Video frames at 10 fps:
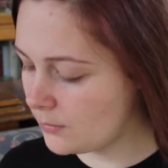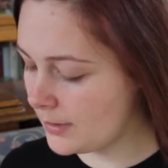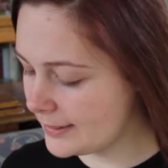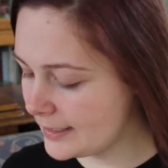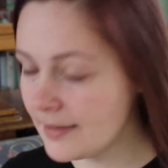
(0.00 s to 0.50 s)

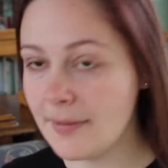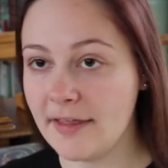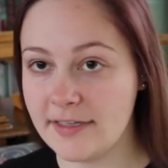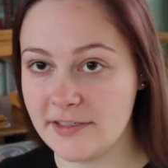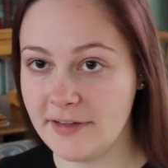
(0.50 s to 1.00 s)
One thing
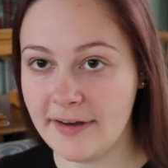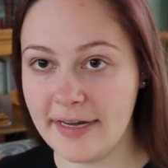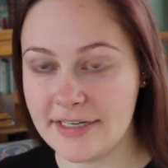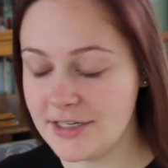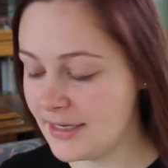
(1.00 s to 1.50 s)
about this
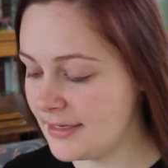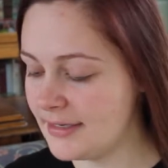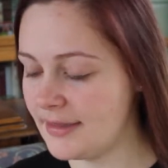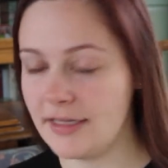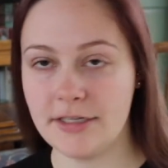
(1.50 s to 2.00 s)

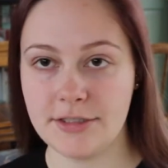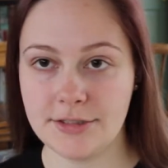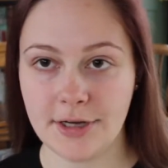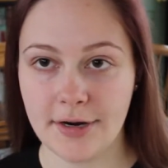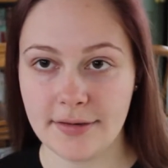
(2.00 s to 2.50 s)
foundation, the
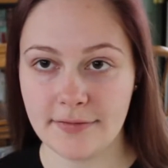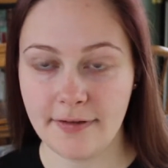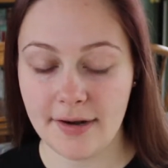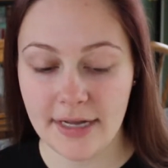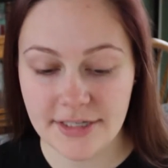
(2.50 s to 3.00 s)
Tarte
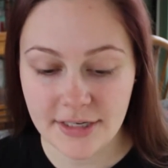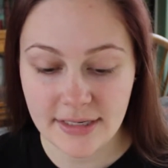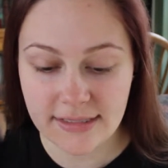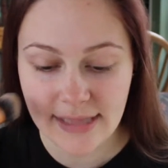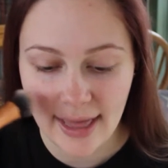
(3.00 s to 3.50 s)
foundation,
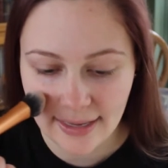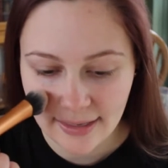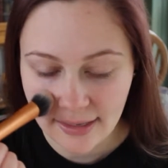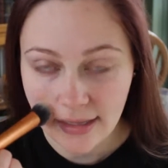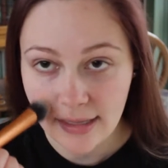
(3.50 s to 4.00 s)
is that
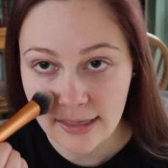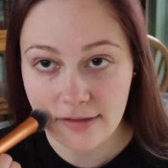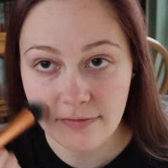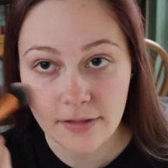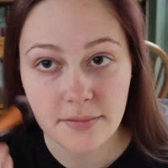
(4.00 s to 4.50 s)

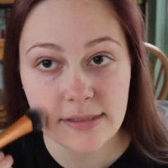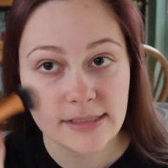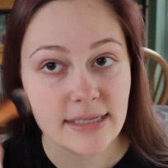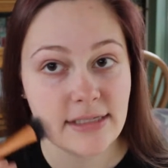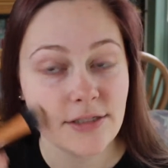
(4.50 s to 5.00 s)
even though it
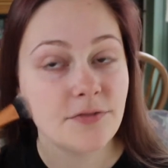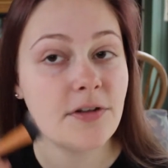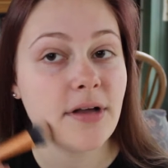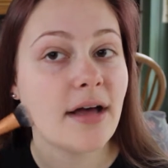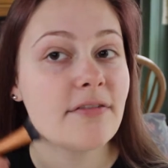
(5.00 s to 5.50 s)
says it's
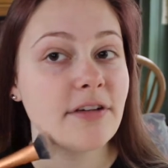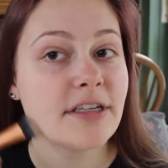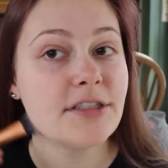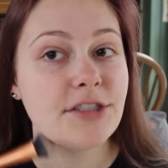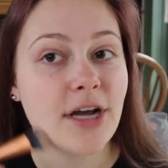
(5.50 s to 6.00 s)
full
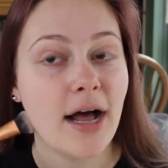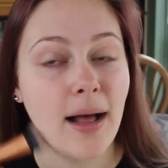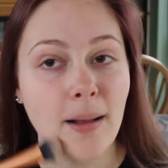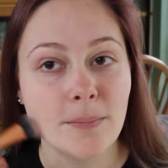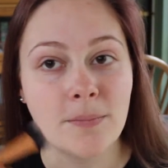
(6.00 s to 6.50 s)
coverage,
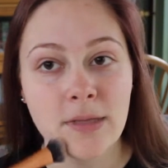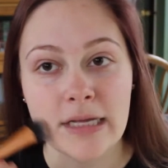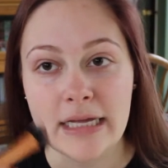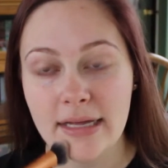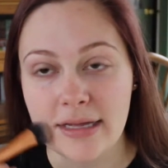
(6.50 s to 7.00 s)

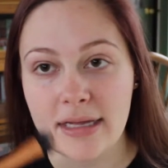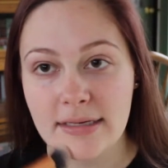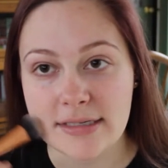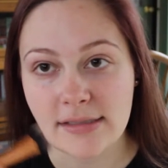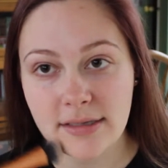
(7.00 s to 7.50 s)

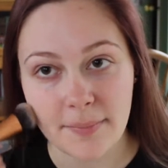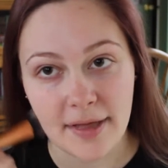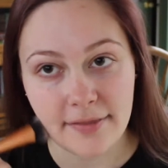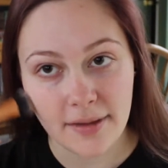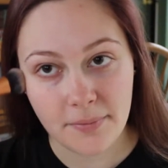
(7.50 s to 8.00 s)
it doesn't come
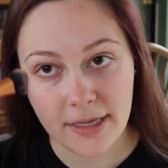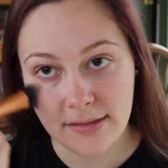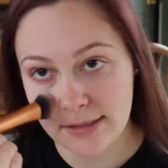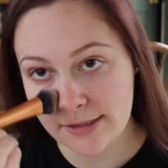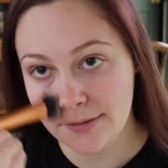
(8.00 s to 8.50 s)
out that way
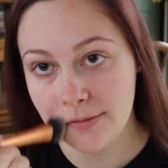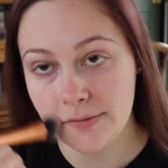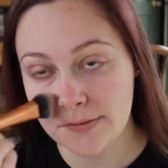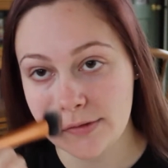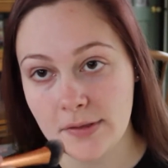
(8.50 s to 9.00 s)
unless you
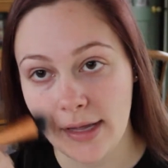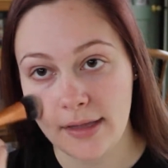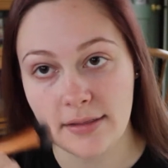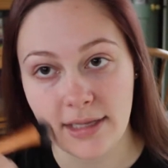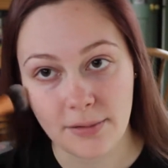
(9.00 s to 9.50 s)
use
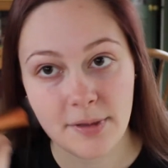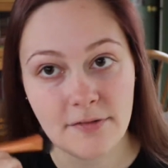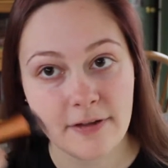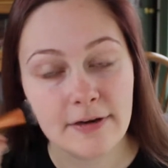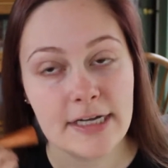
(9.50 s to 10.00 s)
a liquid
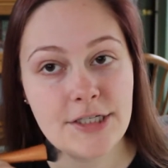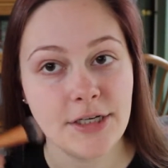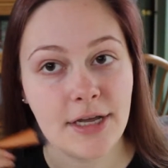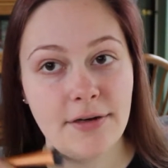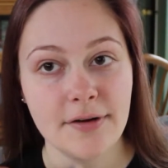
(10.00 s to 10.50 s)

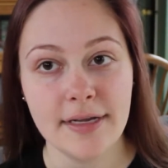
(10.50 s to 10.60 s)
foundation under